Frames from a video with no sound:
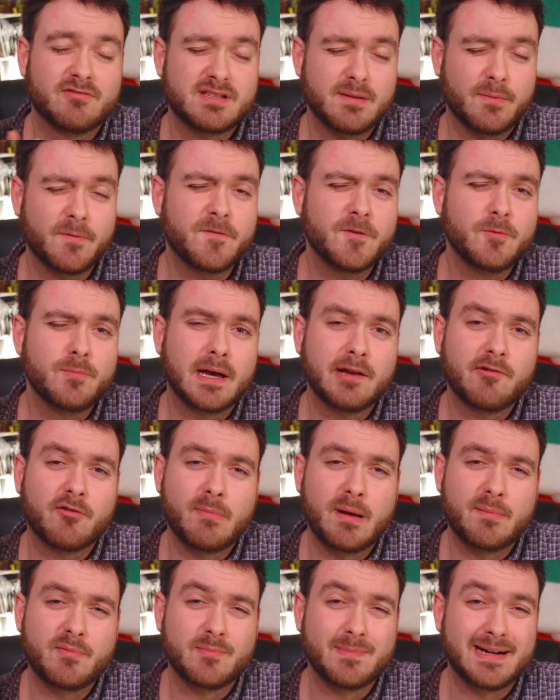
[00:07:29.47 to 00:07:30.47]
Some of you might
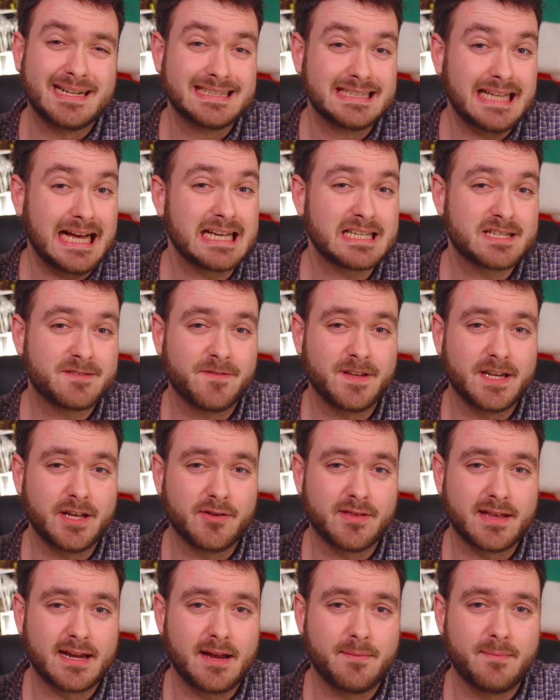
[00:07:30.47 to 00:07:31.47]
remember my last video
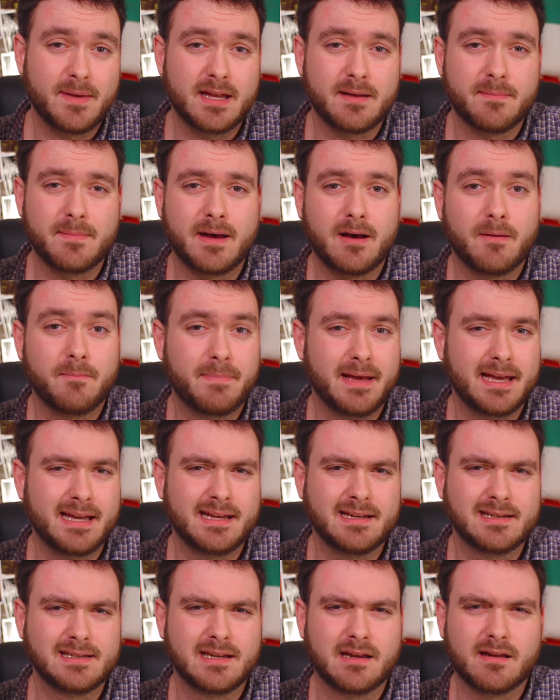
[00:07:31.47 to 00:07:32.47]
that I made about
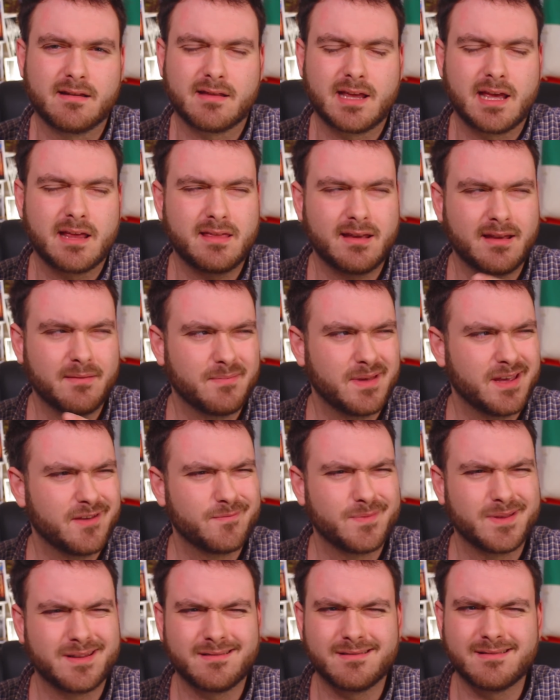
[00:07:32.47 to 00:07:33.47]
banking in Italy. I think it may
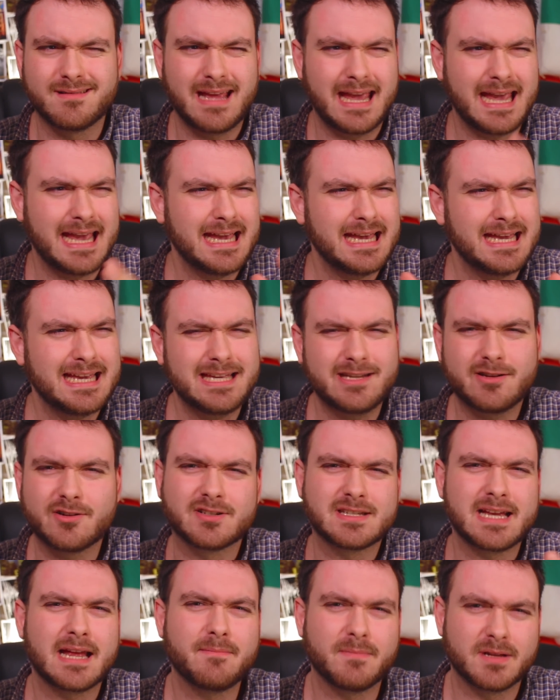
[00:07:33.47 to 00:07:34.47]
have been 8 or
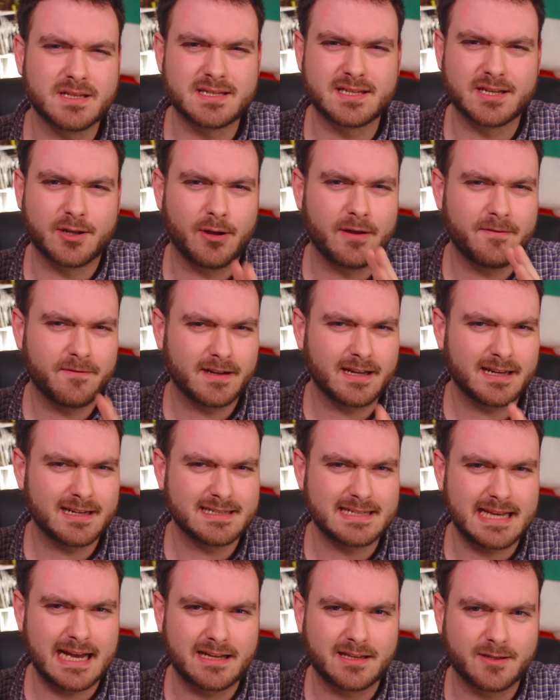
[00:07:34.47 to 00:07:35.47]
10 months ago. I forget
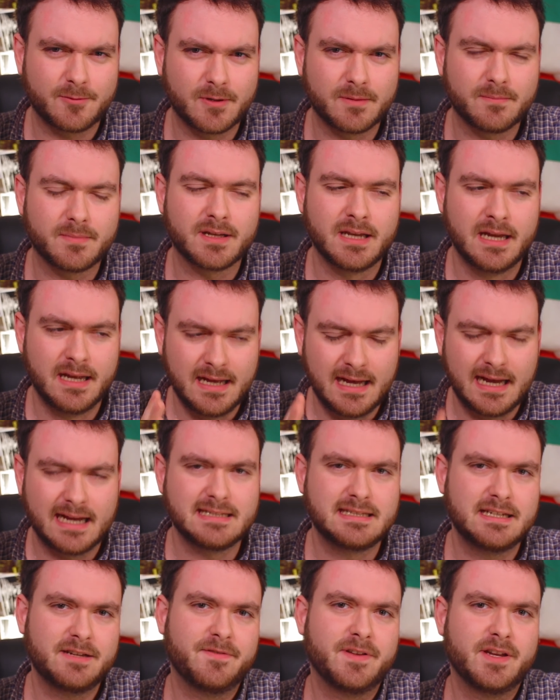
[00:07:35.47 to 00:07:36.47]
exactly when, but I
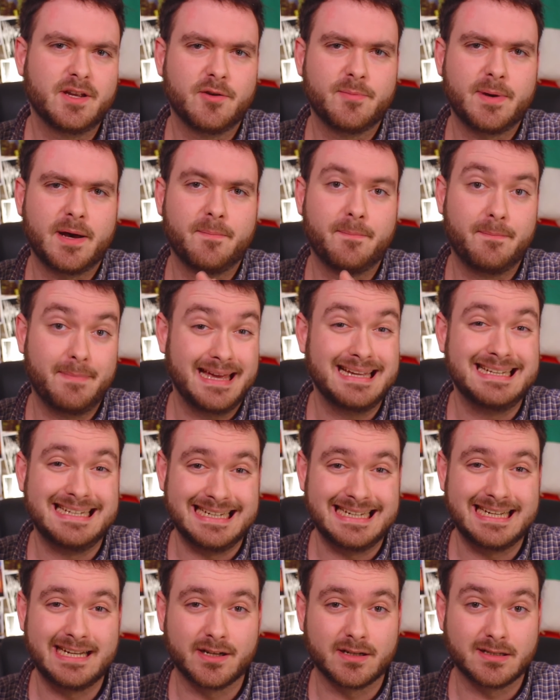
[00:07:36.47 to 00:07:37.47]
did a video about
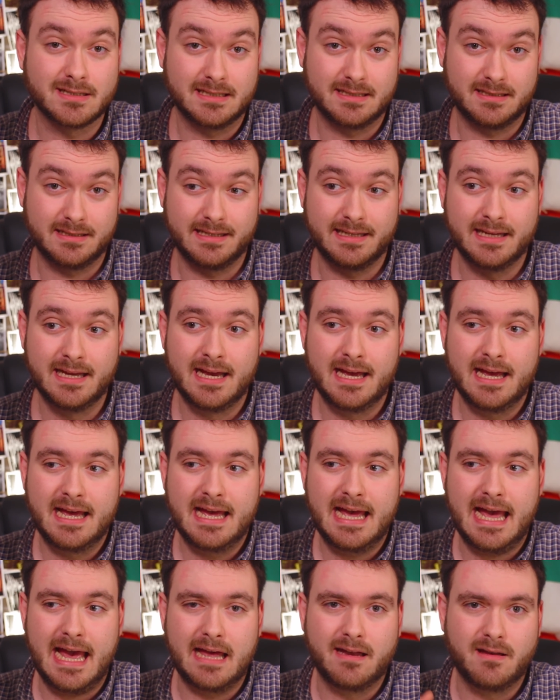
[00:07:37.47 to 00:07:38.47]
banking here in Italy.
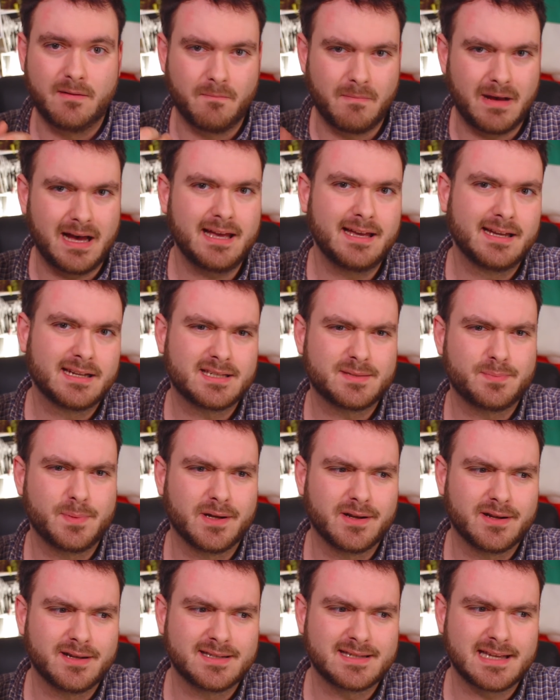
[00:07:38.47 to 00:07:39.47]
And my
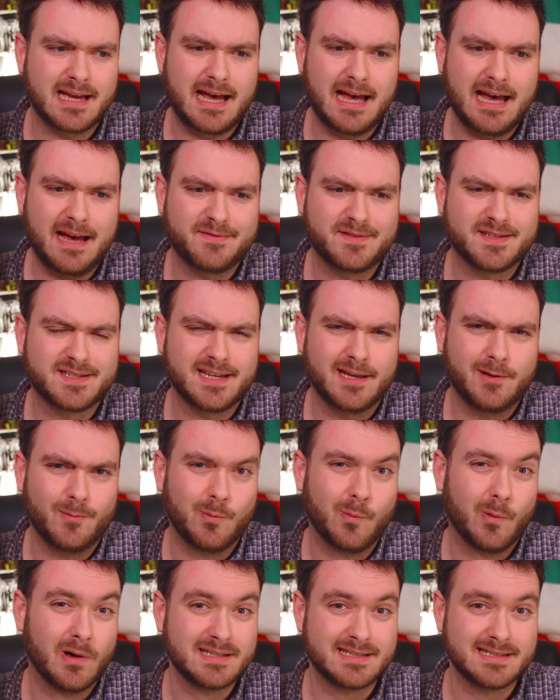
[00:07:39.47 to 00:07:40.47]
experience, I have to say,
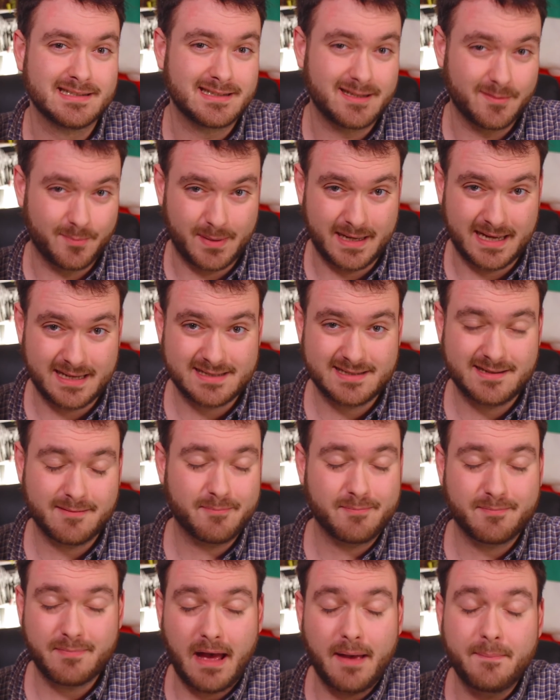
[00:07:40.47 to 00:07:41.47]
wasn't the best.
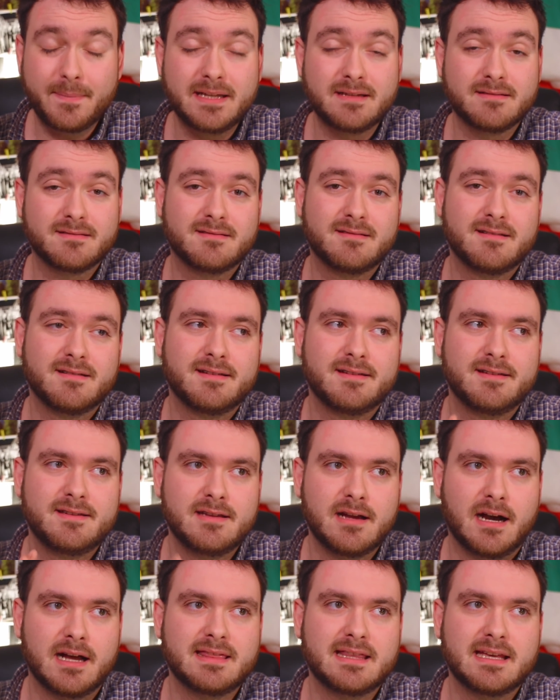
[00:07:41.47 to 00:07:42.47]
I mean,
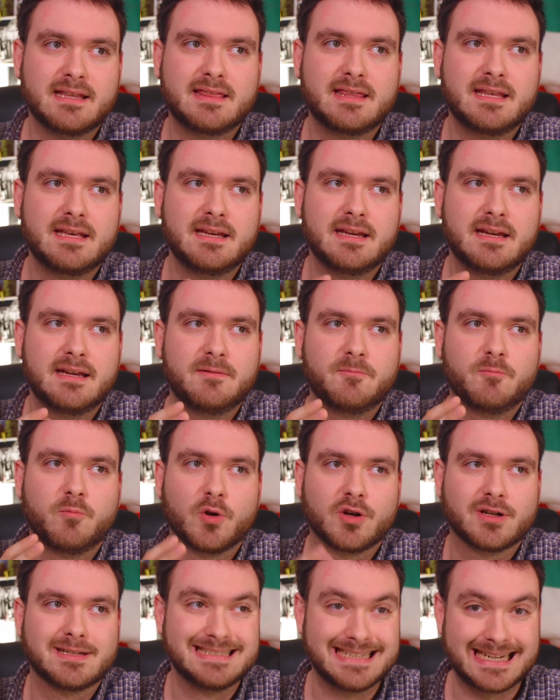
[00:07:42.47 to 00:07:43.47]
not that they
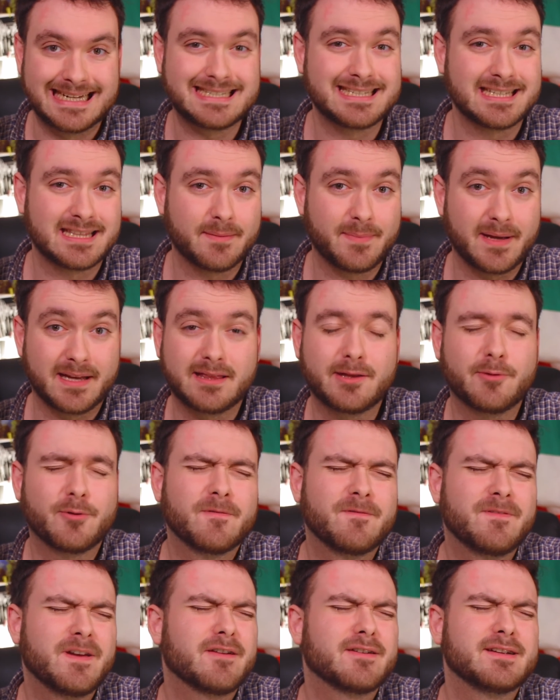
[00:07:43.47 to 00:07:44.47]
weren't nice at the bank. They were
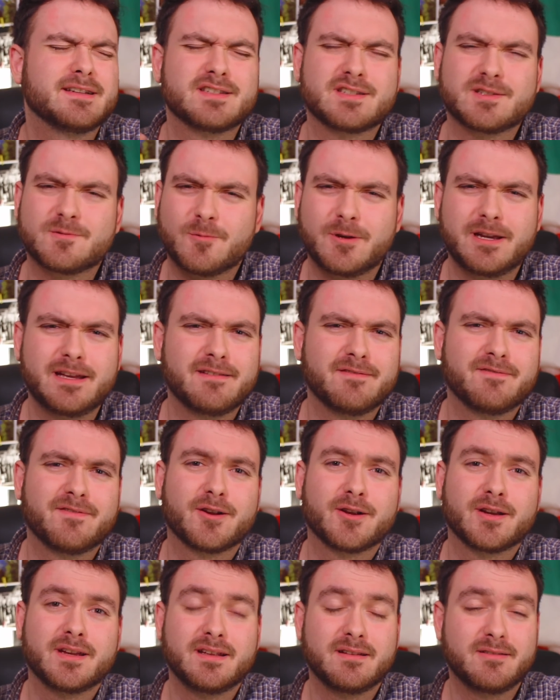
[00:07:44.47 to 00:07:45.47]
very sweet and
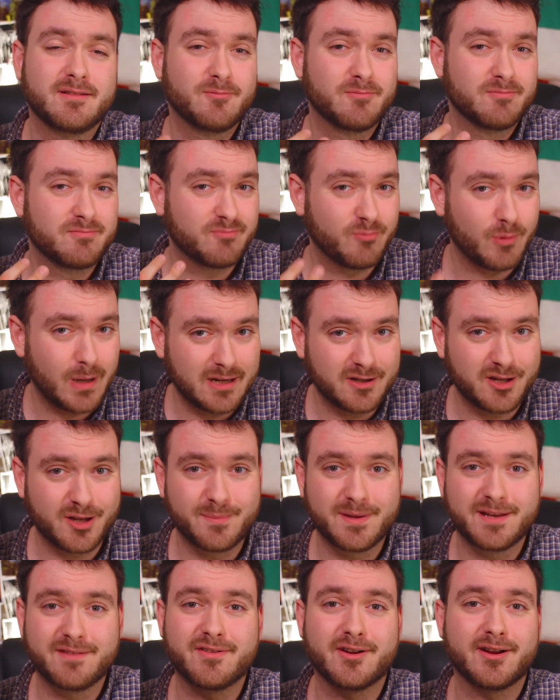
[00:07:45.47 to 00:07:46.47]
very
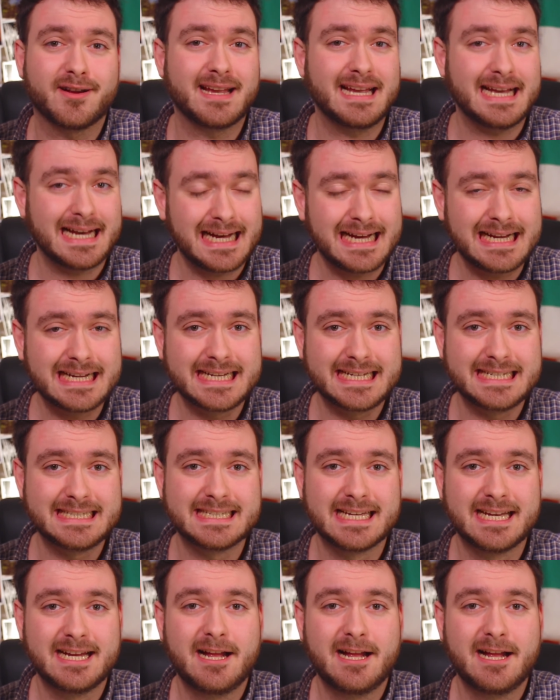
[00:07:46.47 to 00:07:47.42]
welcoming, very kind.